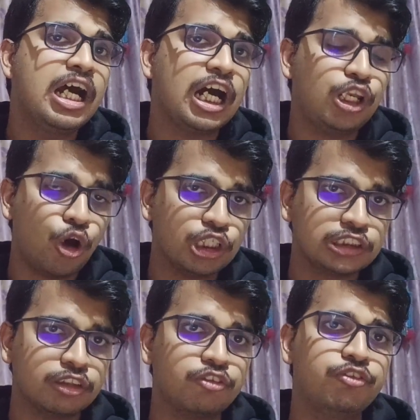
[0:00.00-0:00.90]
a
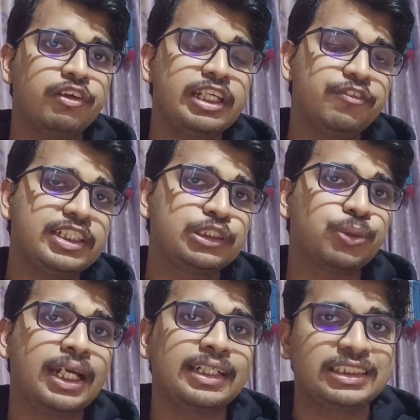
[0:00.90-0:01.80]
loss in which you
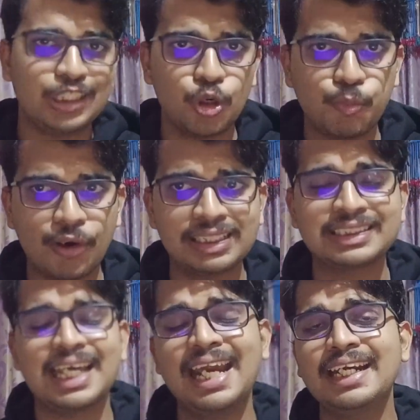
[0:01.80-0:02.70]
get 0
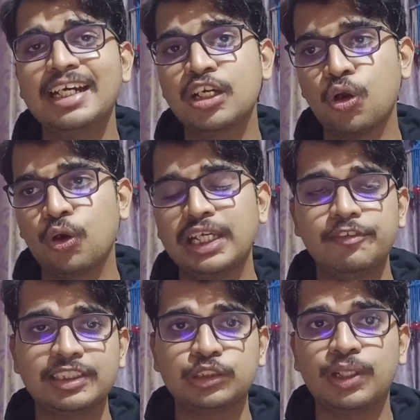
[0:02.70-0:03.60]
points, and a draw in
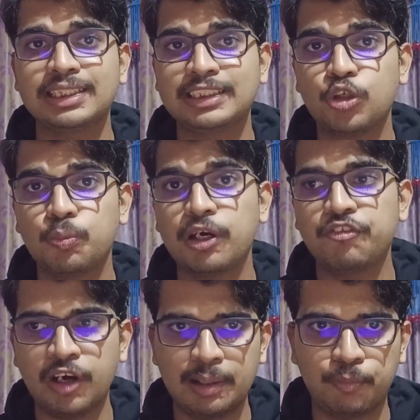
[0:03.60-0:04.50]
which you get
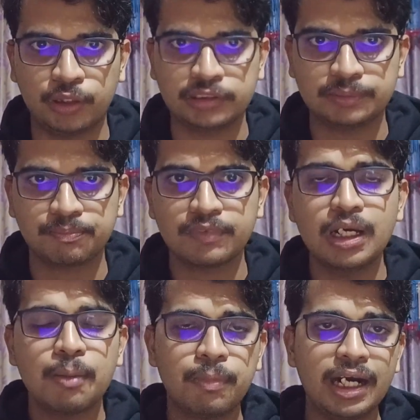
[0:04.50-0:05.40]
0.5 points.
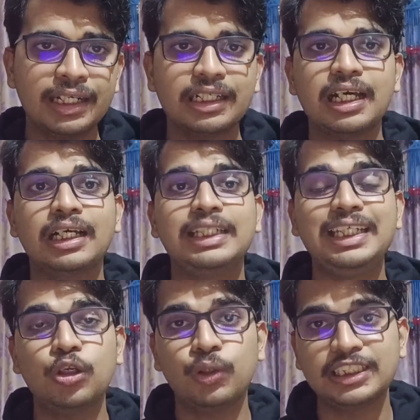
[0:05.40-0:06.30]
But
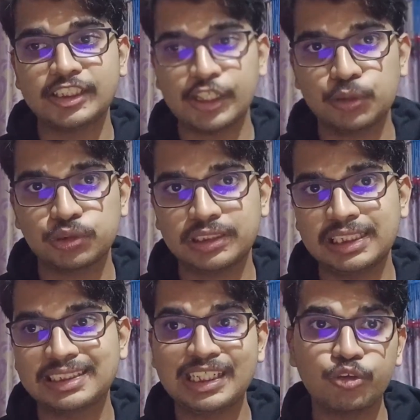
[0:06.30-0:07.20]
ELO introduced
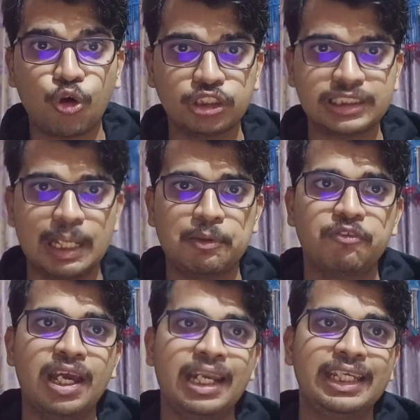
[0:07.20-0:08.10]
this new concept
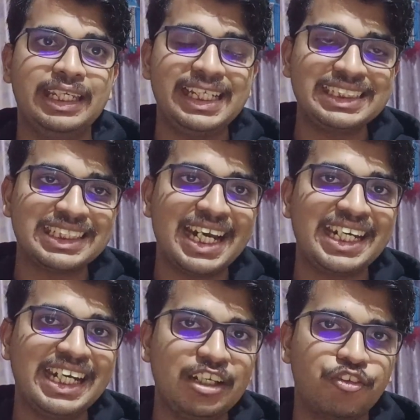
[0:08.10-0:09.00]
where each
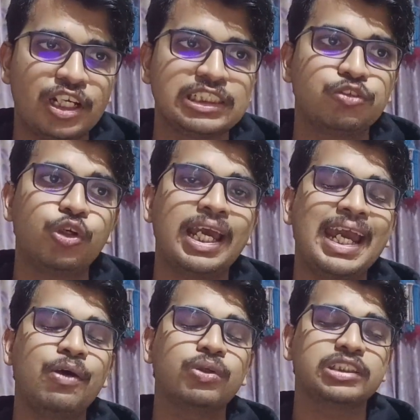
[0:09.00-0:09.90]
rating difference would
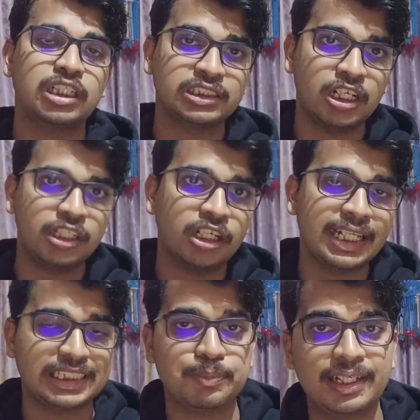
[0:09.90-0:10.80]
have a certain
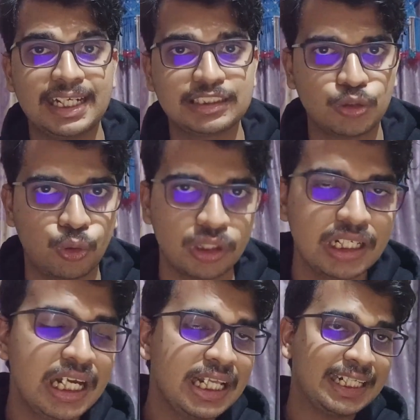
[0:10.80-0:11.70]
expected score
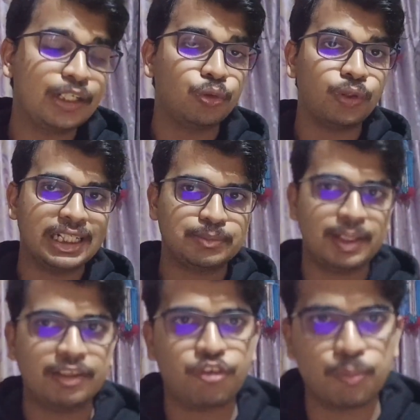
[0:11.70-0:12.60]
that you could
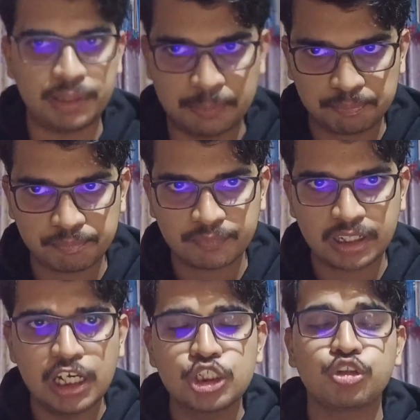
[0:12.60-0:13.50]
expect from them.
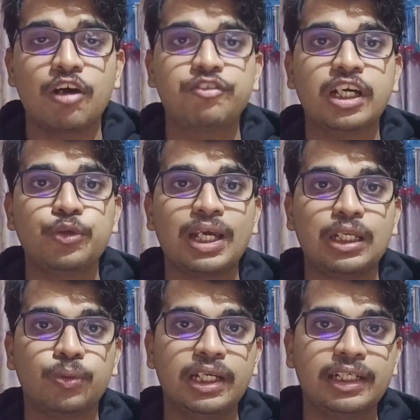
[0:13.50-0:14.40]
So after you
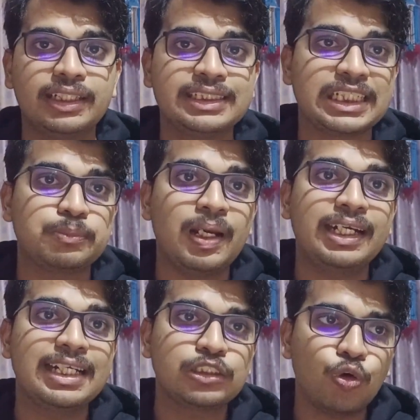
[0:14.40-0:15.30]
calculate this
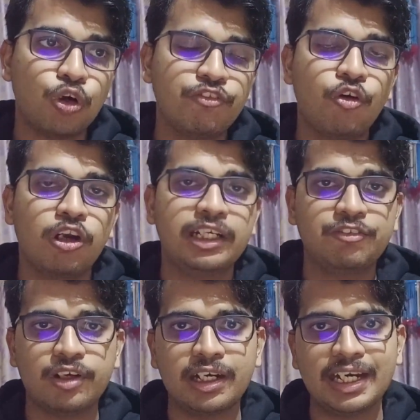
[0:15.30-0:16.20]
expected score for
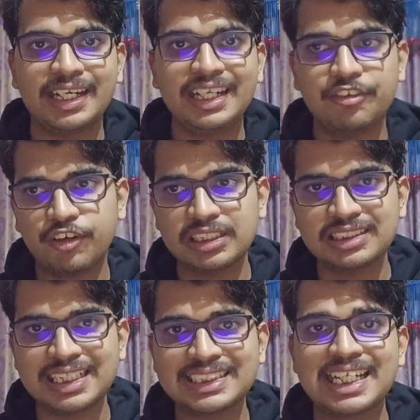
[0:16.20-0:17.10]
different rating
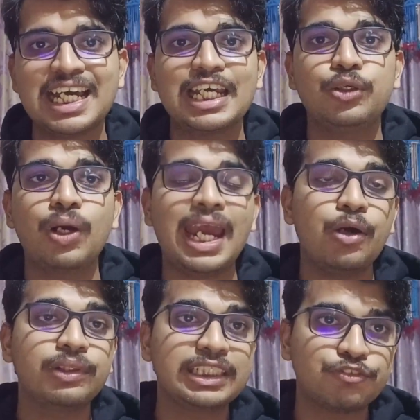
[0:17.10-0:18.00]
differences, you
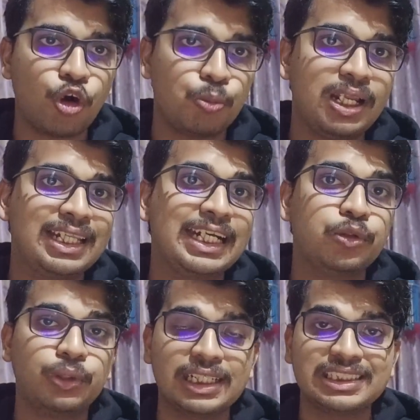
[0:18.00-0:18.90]
have this formula that
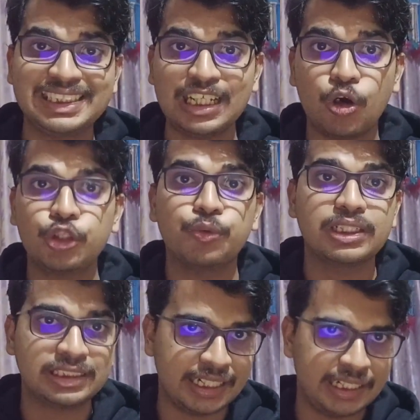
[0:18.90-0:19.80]
you can see on your
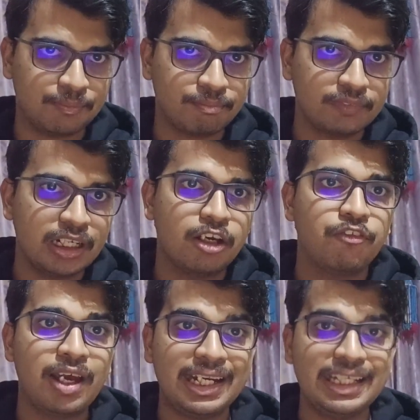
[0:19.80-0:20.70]
screen,
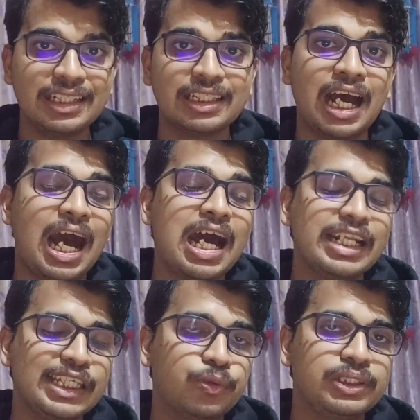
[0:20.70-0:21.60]
wherein the R
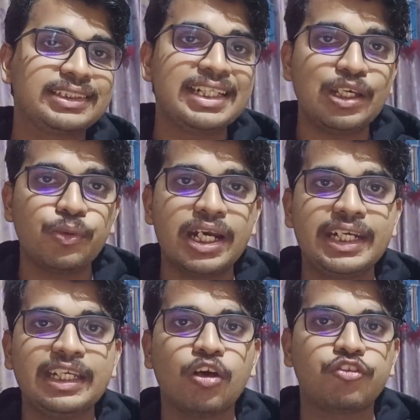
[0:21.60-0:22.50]
new is the new
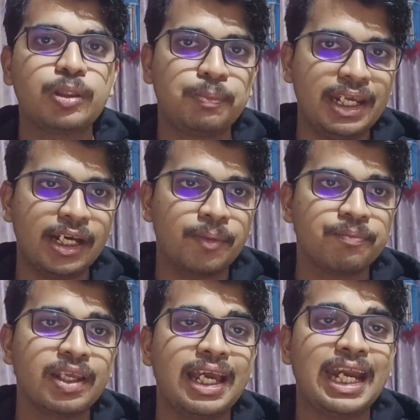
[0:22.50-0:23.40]
rating of the player
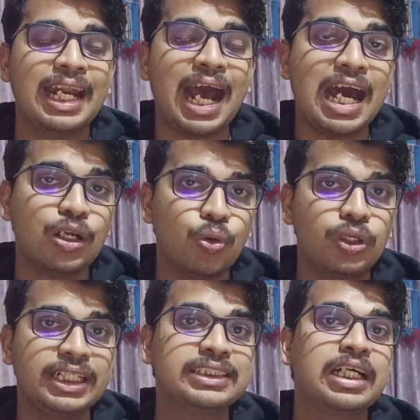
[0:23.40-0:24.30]
and R
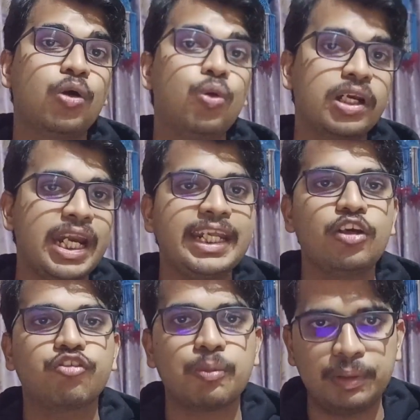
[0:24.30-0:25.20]
old is the old rating
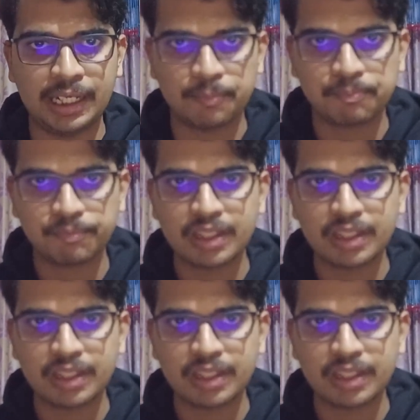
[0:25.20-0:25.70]
of the player.